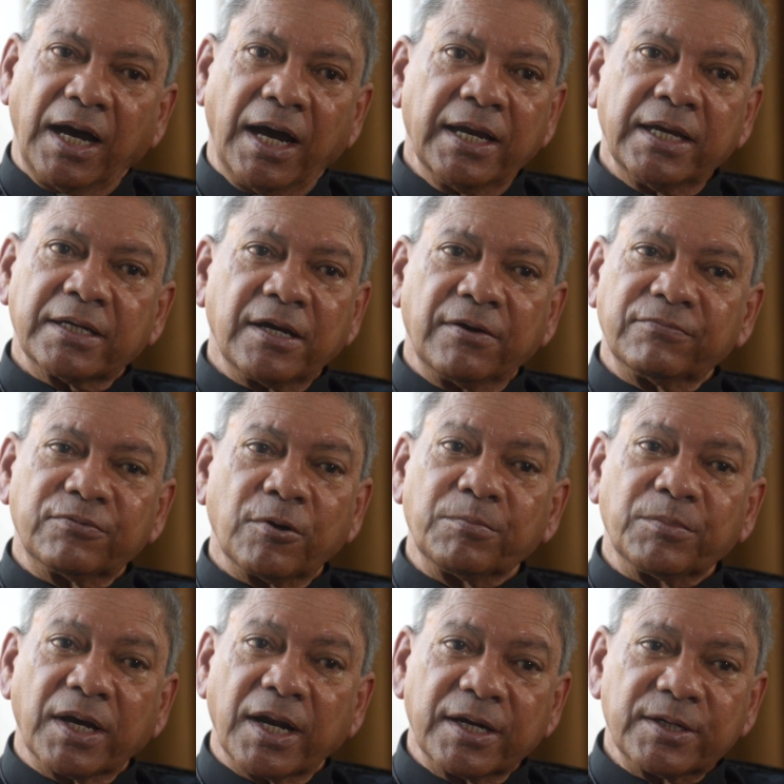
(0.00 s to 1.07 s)
I had come from
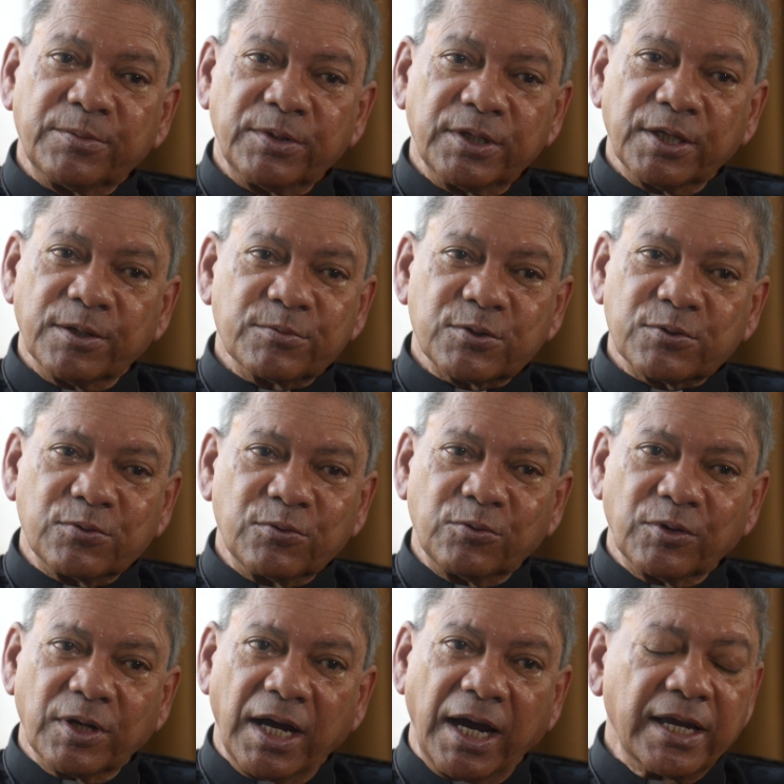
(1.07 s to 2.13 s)
Marathi medium
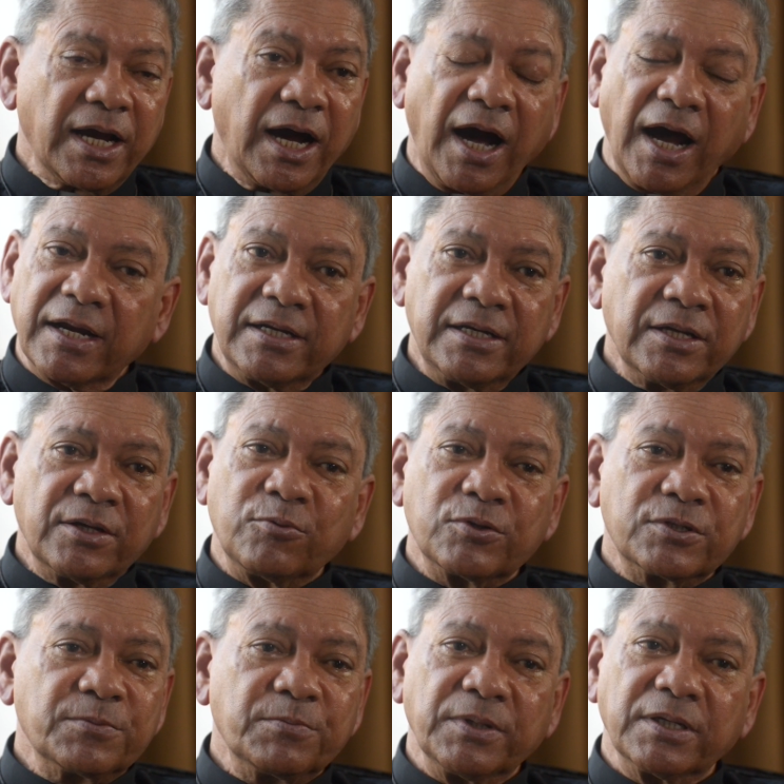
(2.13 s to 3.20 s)
school. I hardly could
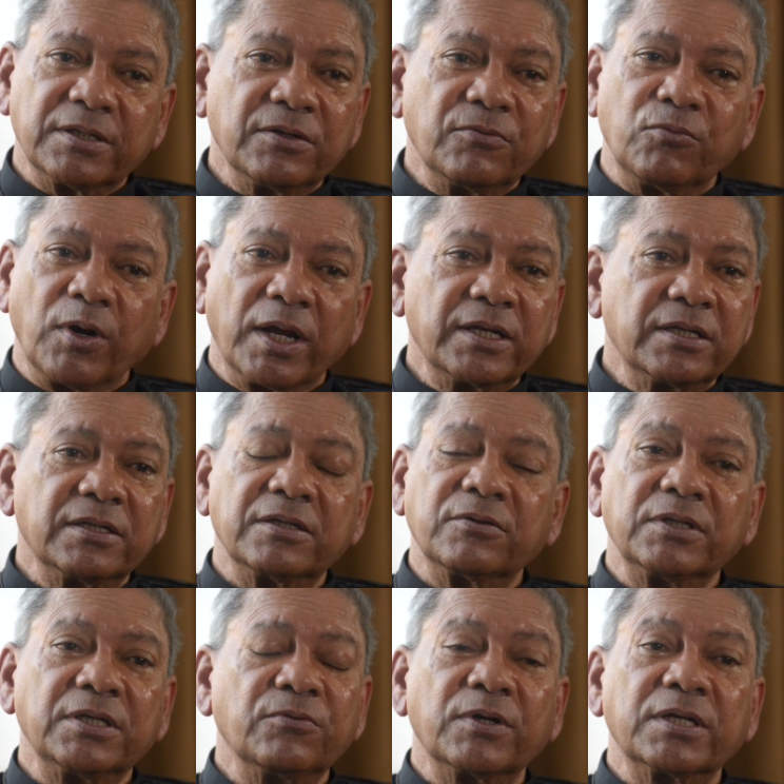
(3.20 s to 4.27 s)
speak one
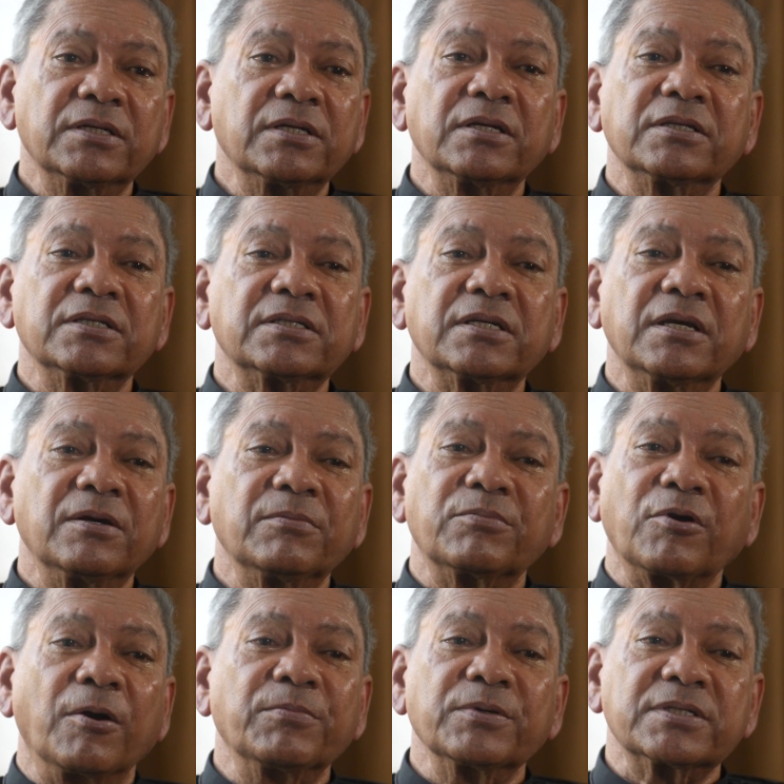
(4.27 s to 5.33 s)
even
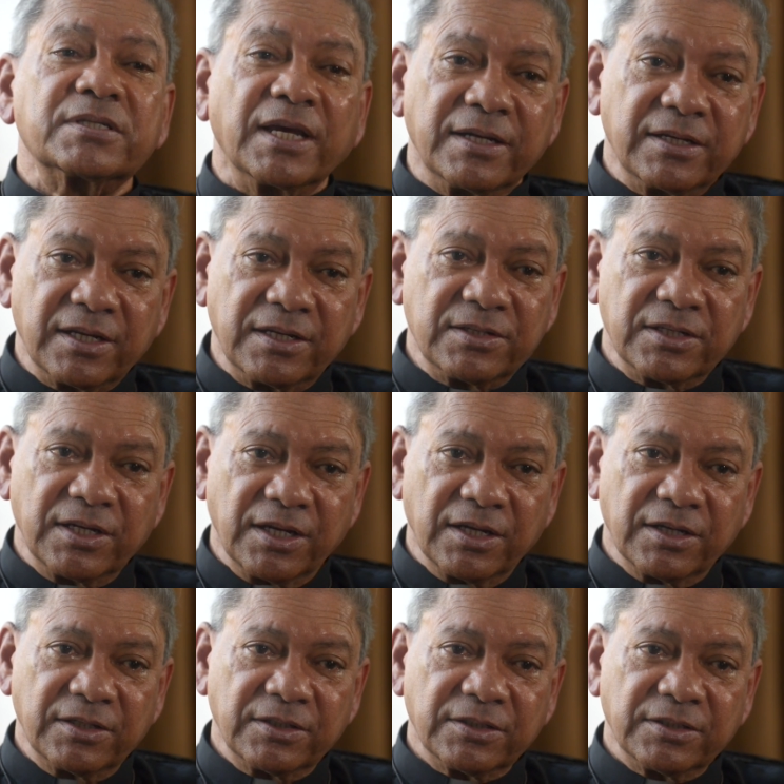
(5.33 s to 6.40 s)
proper sentence in
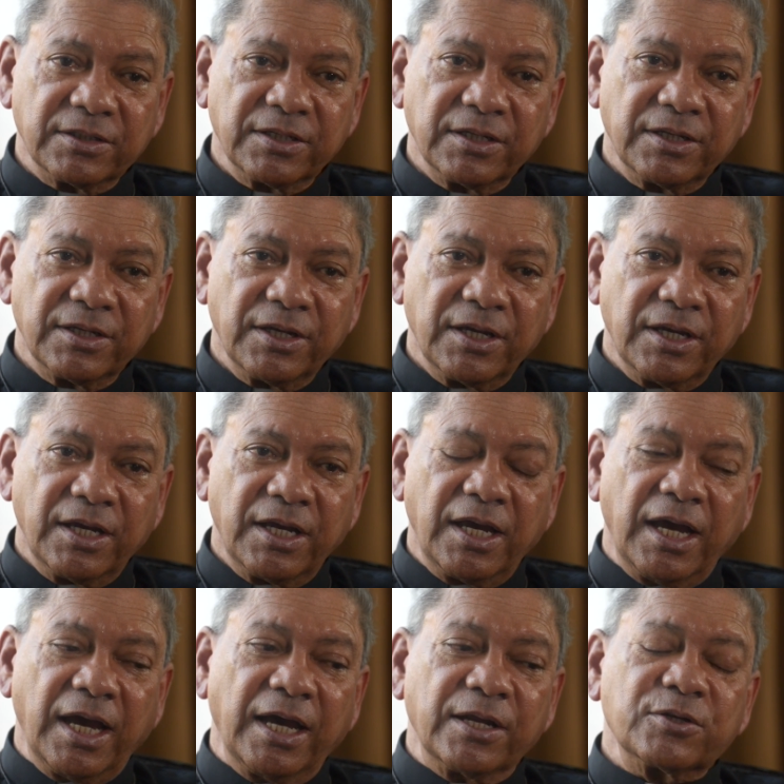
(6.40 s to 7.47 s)
English.
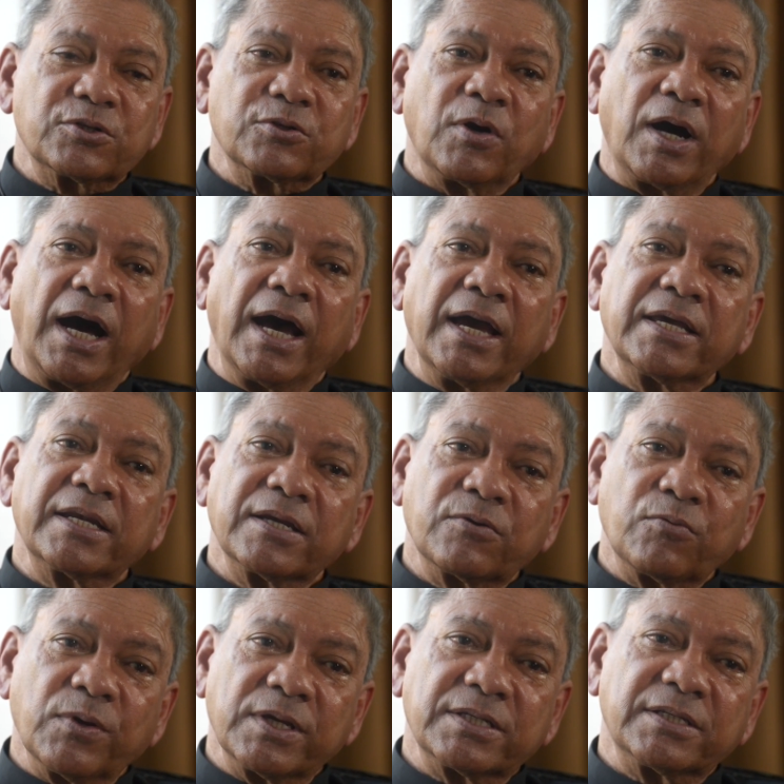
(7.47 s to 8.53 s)
And so I
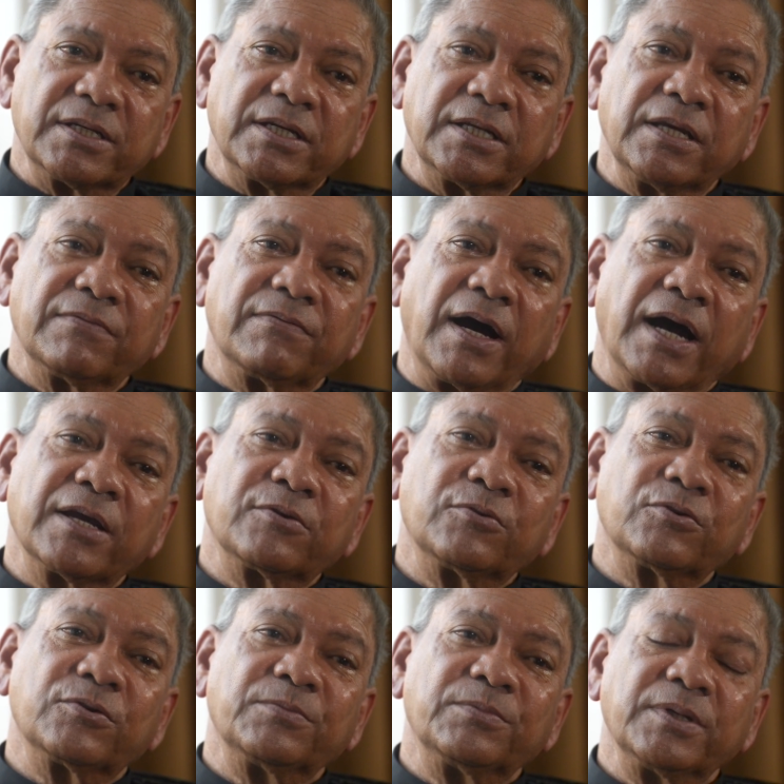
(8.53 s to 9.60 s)
requested if I
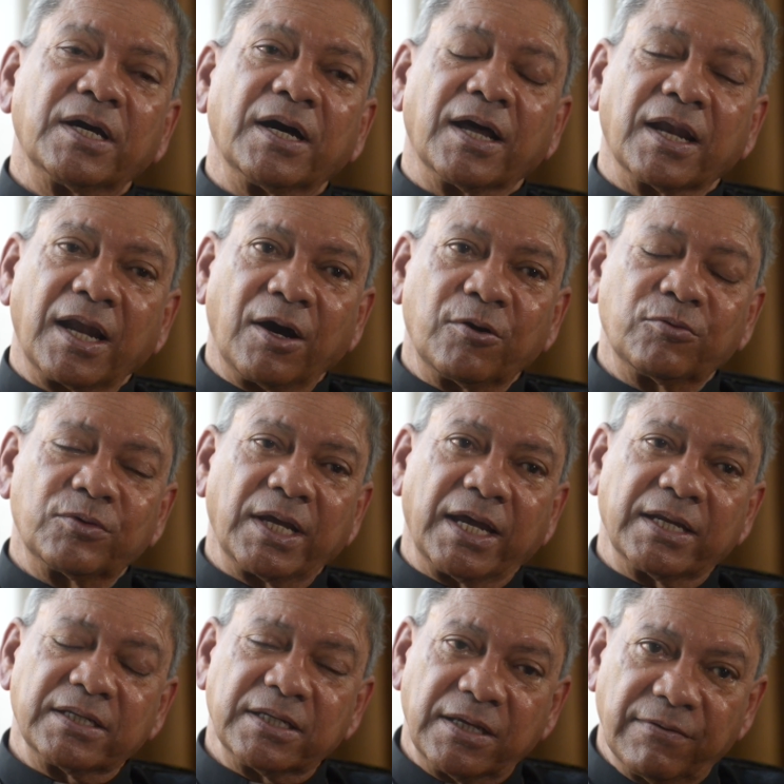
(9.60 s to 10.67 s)
could be allowed
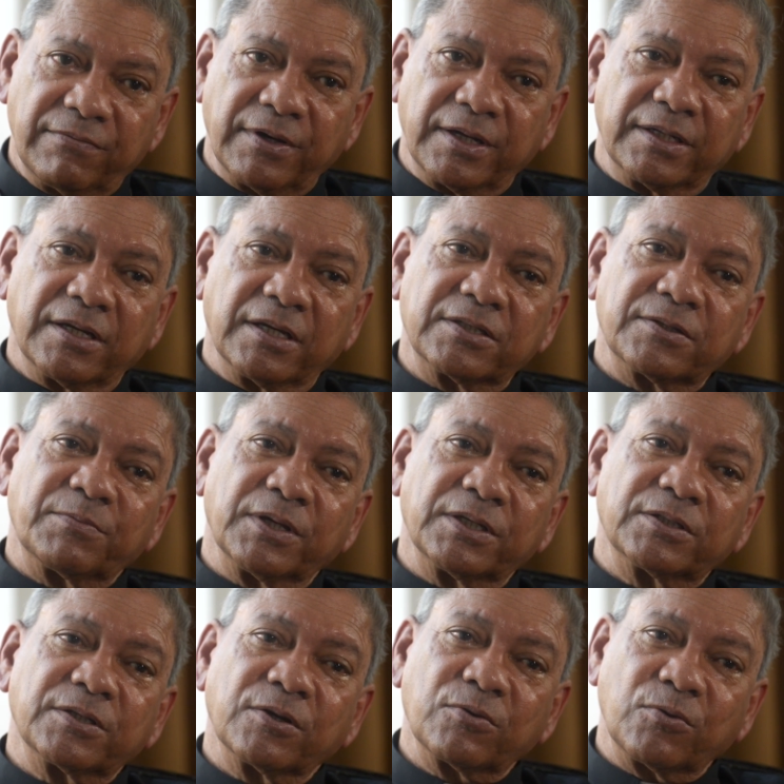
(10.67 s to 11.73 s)
and given
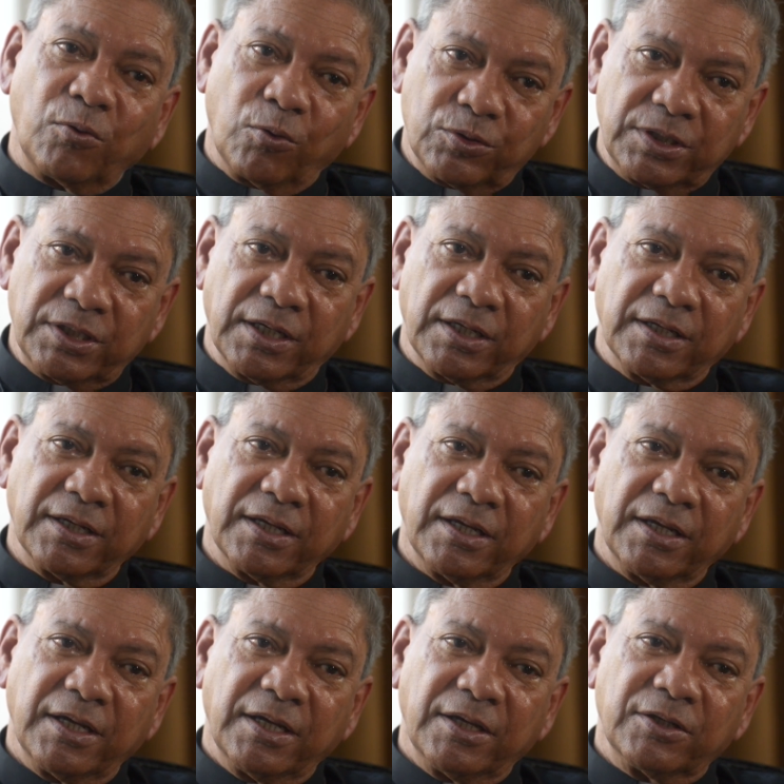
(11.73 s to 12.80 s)
special coaching
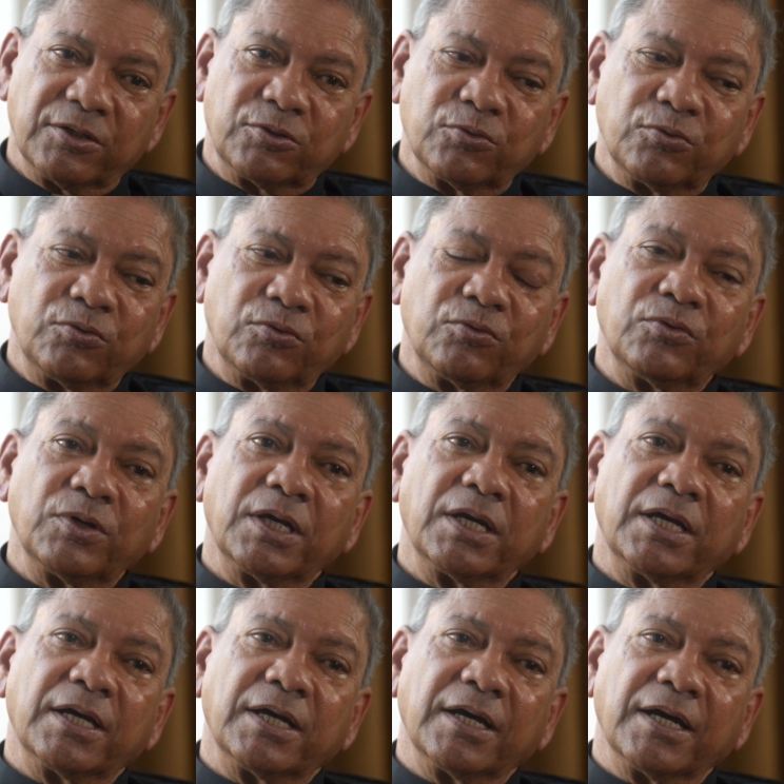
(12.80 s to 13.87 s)
to
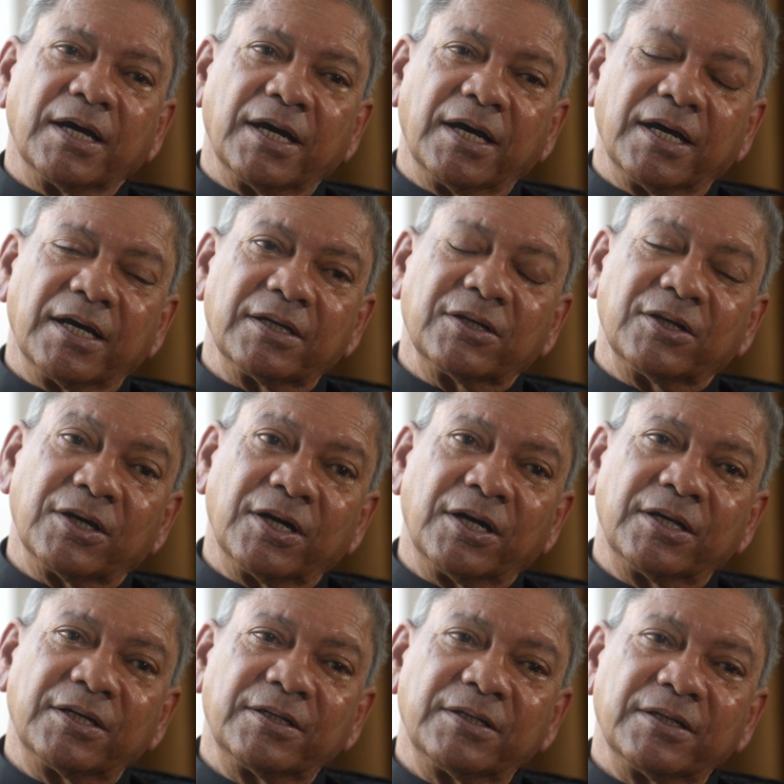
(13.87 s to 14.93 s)

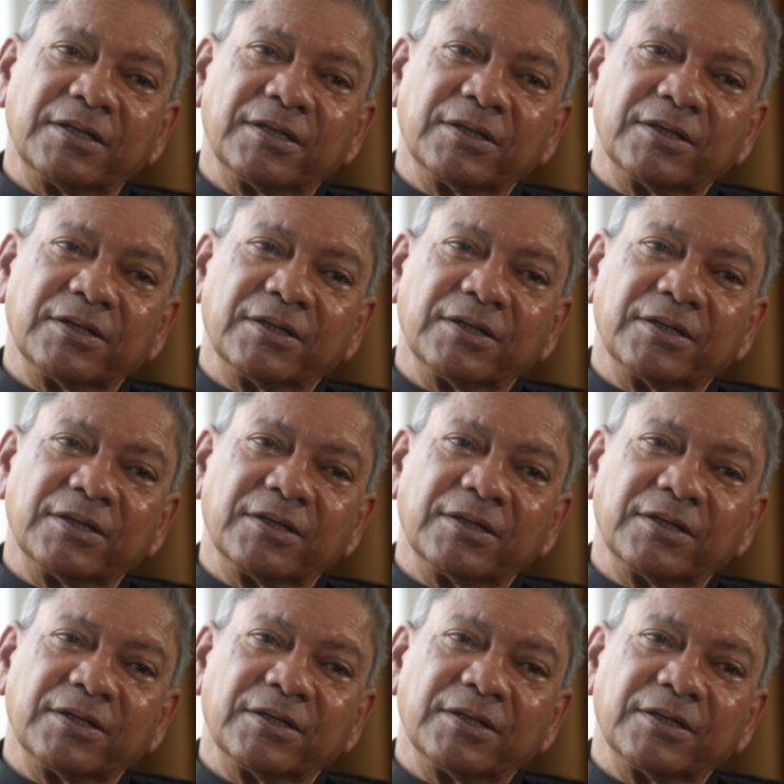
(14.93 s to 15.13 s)
learn